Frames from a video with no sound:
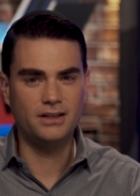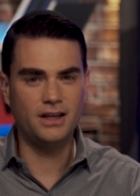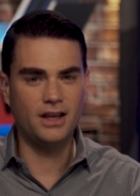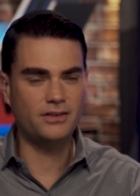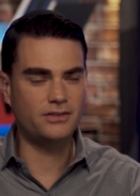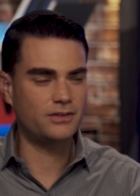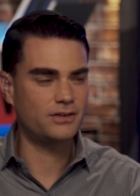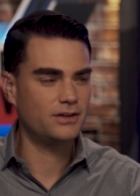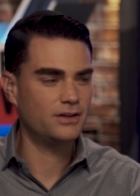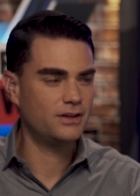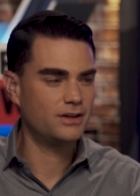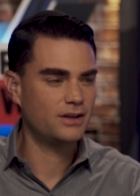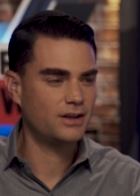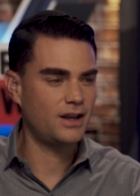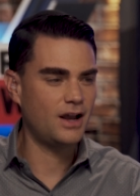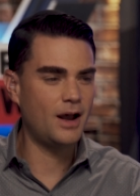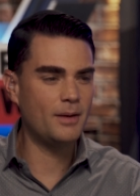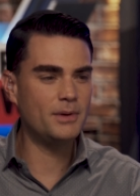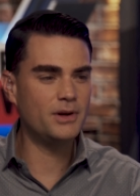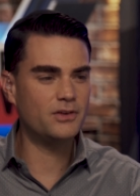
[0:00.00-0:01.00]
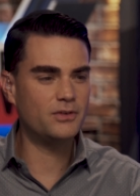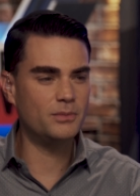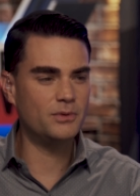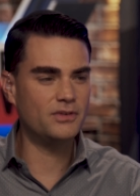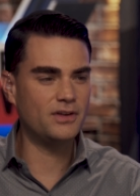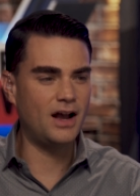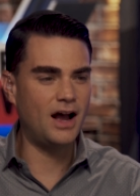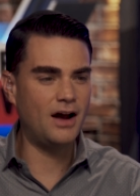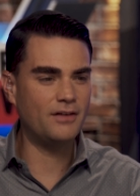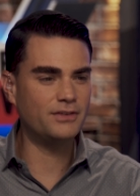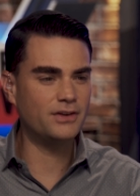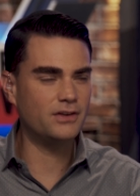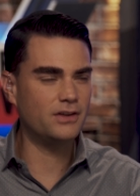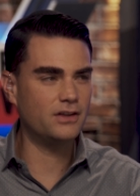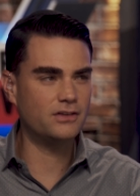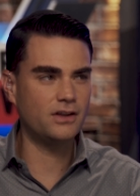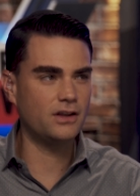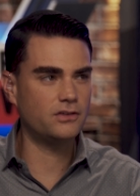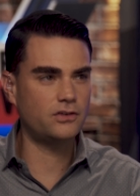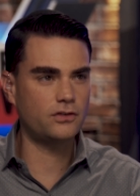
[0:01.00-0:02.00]
Yes, communism is obvious.
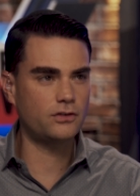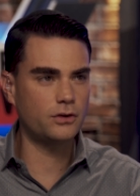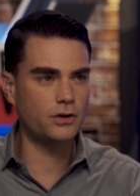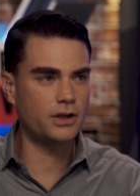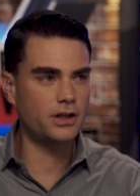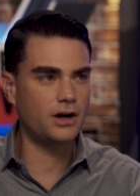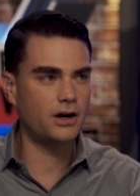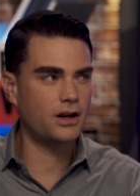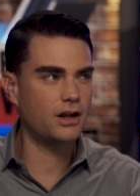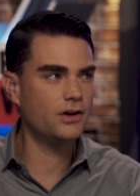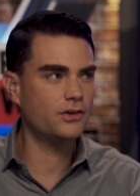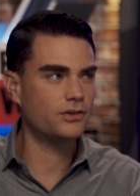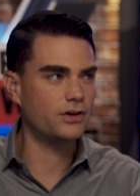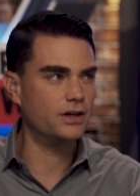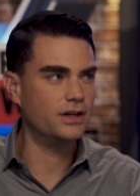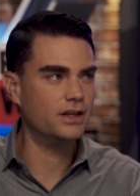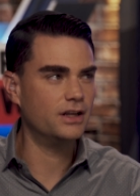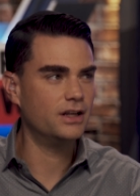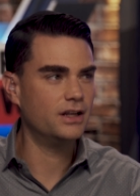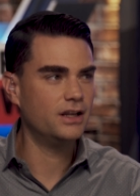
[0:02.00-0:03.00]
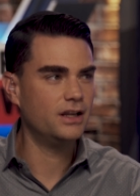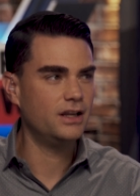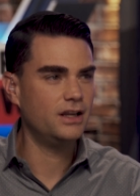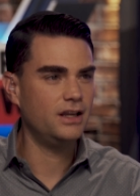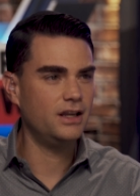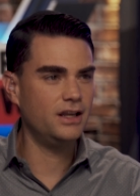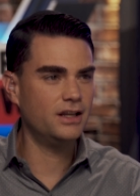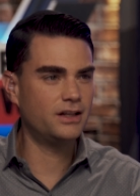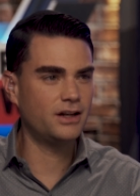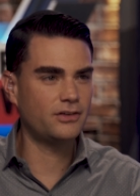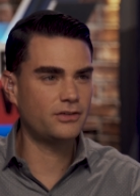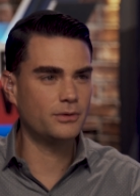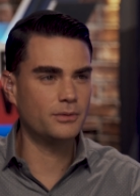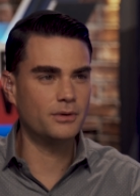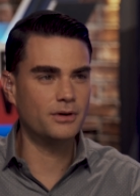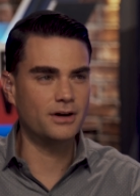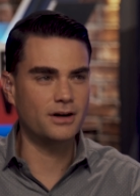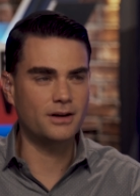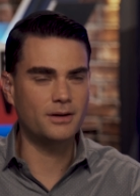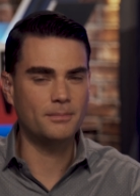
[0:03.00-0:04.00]
It's, just look at our country. It
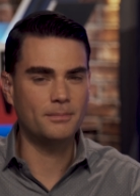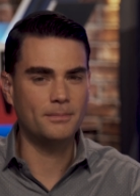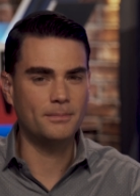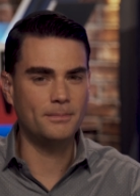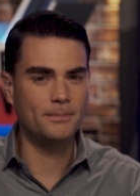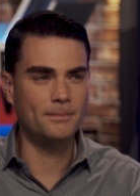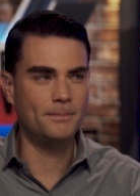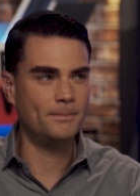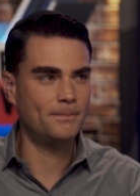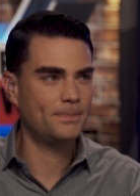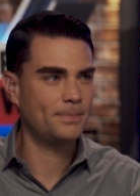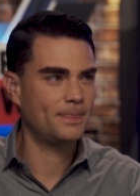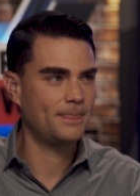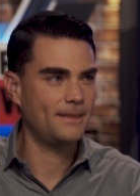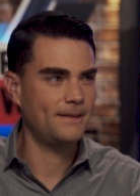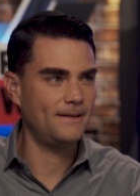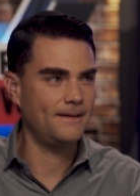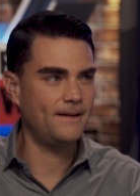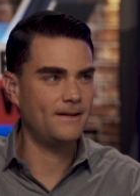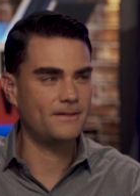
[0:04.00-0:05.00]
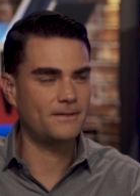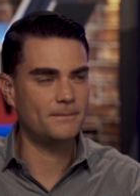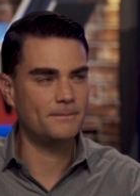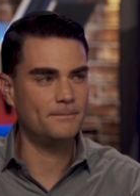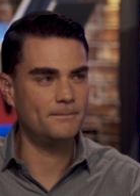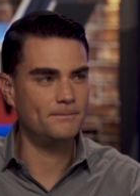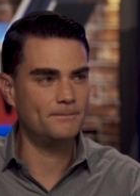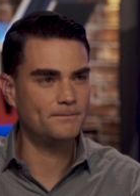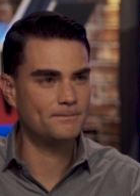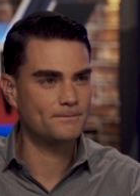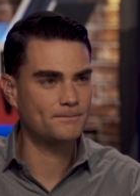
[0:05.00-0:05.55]
doesn't work. Mm. Yes. Mm.